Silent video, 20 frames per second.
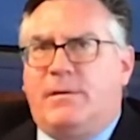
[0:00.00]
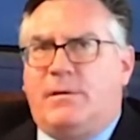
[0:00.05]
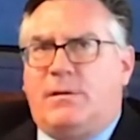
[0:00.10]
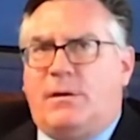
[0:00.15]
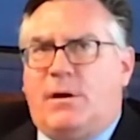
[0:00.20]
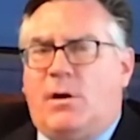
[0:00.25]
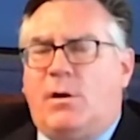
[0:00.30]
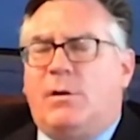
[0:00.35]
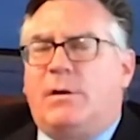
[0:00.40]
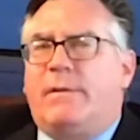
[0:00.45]

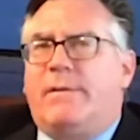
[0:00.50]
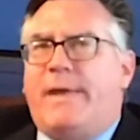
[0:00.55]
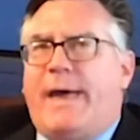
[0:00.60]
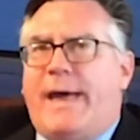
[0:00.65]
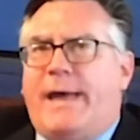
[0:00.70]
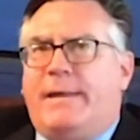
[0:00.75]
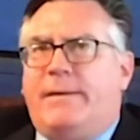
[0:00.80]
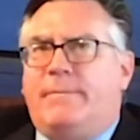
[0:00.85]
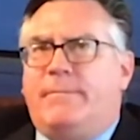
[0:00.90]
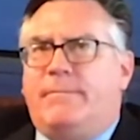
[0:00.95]
all of
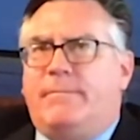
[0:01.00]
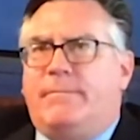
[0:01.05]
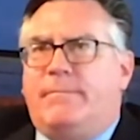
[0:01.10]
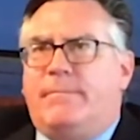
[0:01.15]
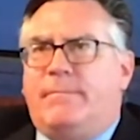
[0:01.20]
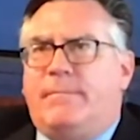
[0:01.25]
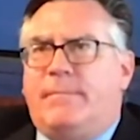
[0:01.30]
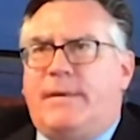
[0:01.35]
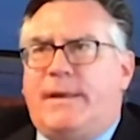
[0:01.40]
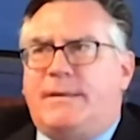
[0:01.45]
that
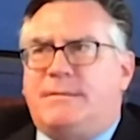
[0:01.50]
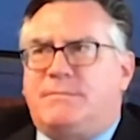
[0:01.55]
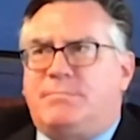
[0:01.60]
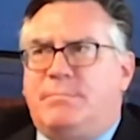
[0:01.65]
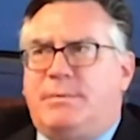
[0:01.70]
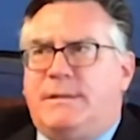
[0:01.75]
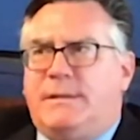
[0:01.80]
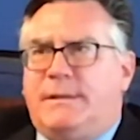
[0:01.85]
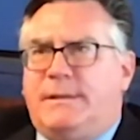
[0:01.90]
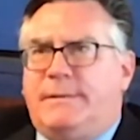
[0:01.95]
has
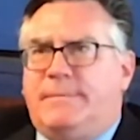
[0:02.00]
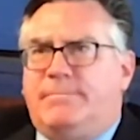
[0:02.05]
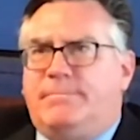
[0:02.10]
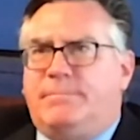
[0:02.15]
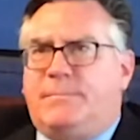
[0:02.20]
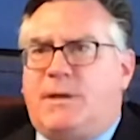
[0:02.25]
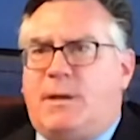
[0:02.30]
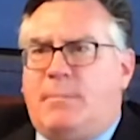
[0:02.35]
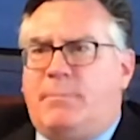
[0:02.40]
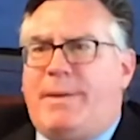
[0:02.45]
been
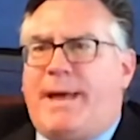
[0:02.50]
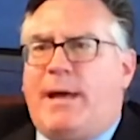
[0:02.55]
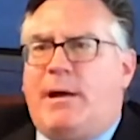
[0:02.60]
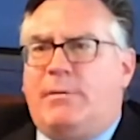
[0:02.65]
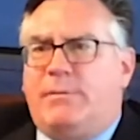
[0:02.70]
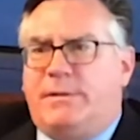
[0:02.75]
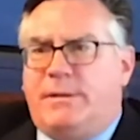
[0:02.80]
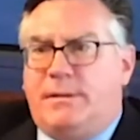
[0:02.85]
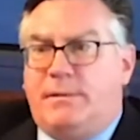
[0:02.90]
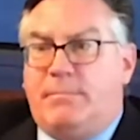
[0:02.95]

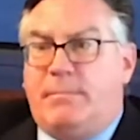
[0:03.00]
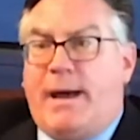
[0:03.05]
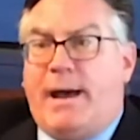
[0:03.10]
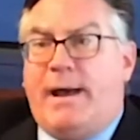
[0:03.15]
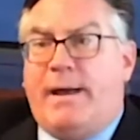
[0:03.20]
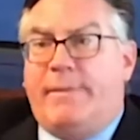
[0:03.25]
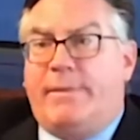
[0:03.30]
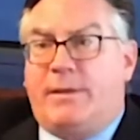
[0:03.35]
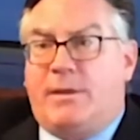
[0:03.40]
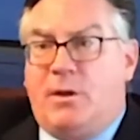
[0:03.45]
compounded
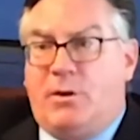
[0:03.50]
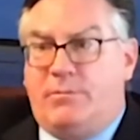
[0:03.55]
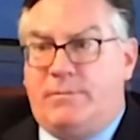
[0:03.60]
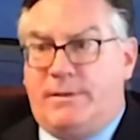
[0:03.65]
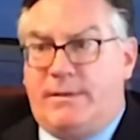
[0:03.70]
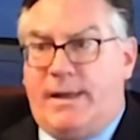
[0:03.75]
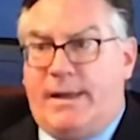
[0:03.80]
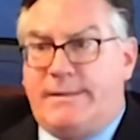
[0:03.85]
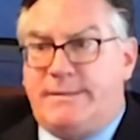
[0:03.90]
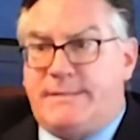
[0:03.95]
by the
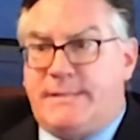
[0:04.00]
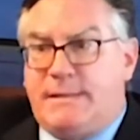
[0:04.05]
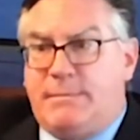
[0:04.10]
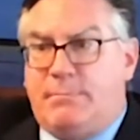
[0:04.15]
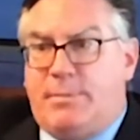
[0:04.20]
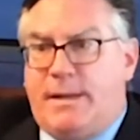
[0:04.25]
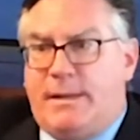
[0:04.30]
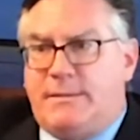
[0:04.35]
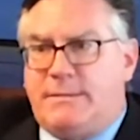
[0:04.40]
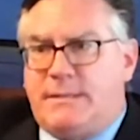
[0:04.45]

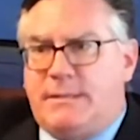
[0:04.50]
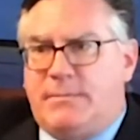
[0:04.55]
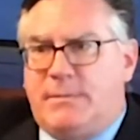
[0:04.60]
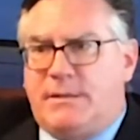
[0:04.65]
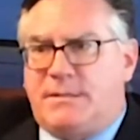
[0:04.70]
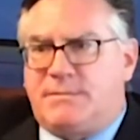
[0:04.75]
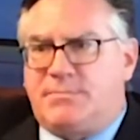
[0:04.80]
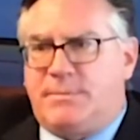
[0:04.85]
COVID-19 pandemic.